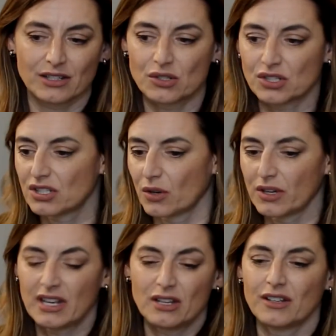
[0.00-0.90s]
and you
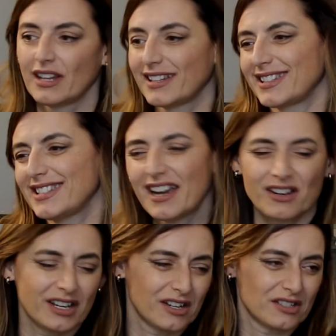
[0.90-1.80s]
get like the
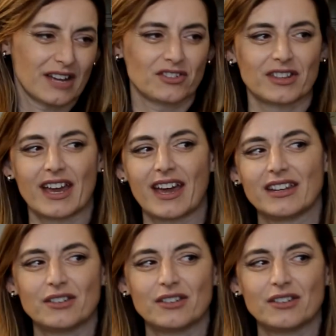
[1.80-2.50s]
tire kickers after that,